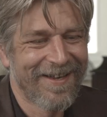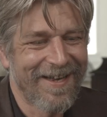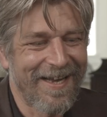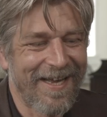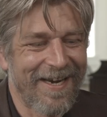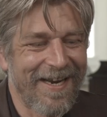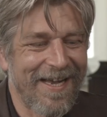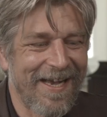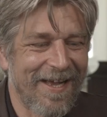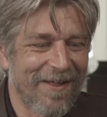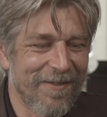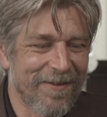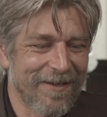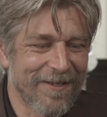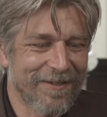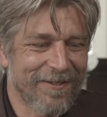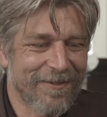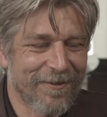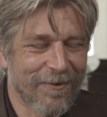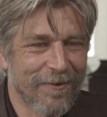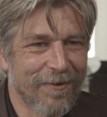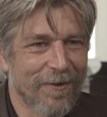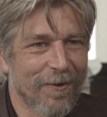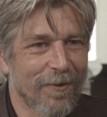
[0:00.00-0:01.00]
And I had
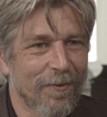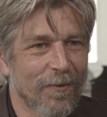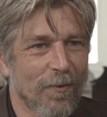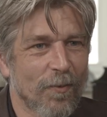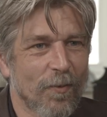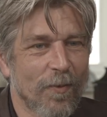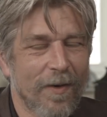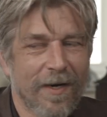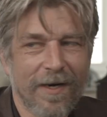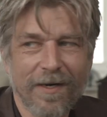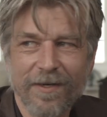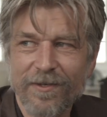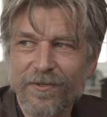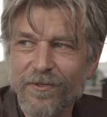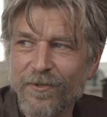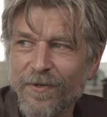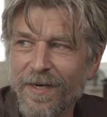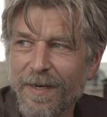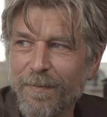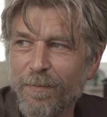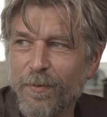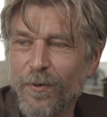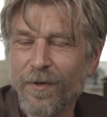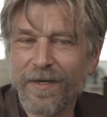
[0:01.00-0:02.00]
this, you know, where
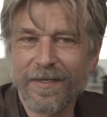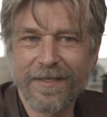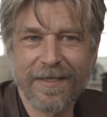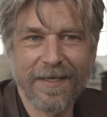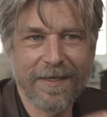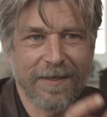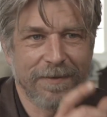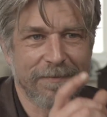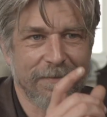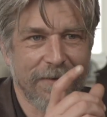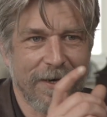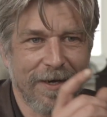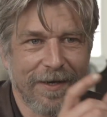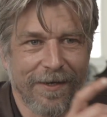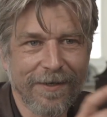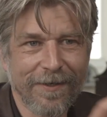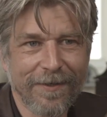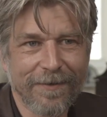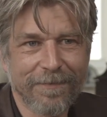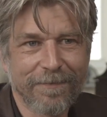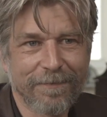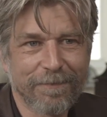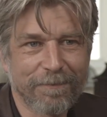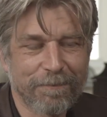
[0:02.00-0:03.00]
should I put it in
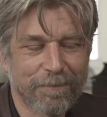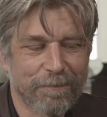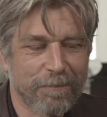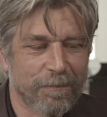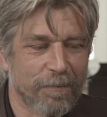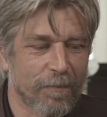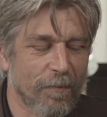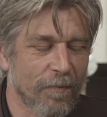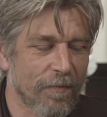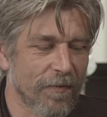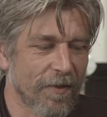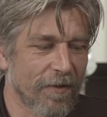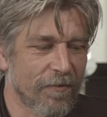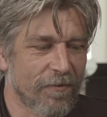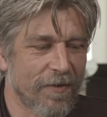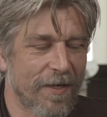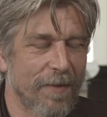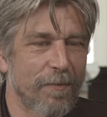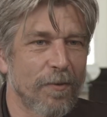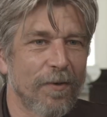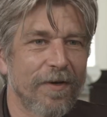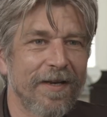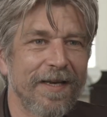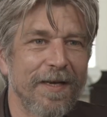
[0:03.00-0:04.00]
my
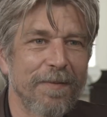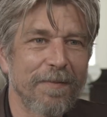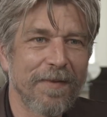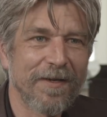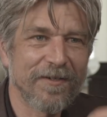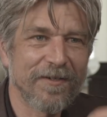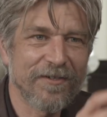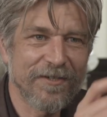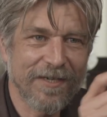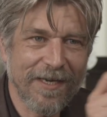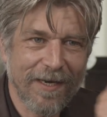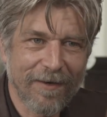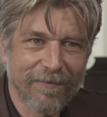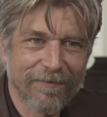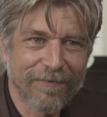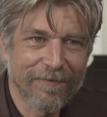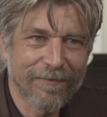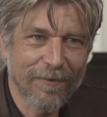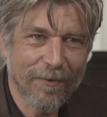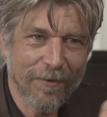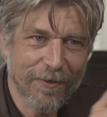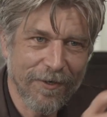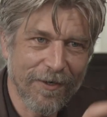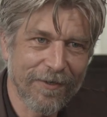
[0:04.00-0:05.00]
shelf
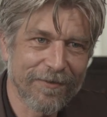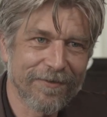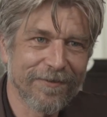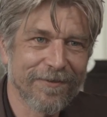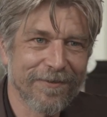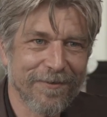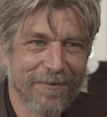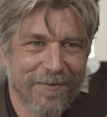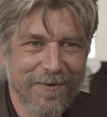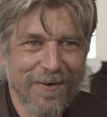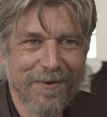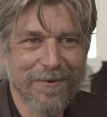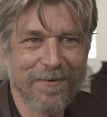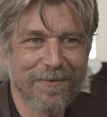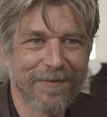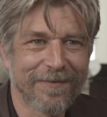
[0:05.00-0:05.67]
or not, you know?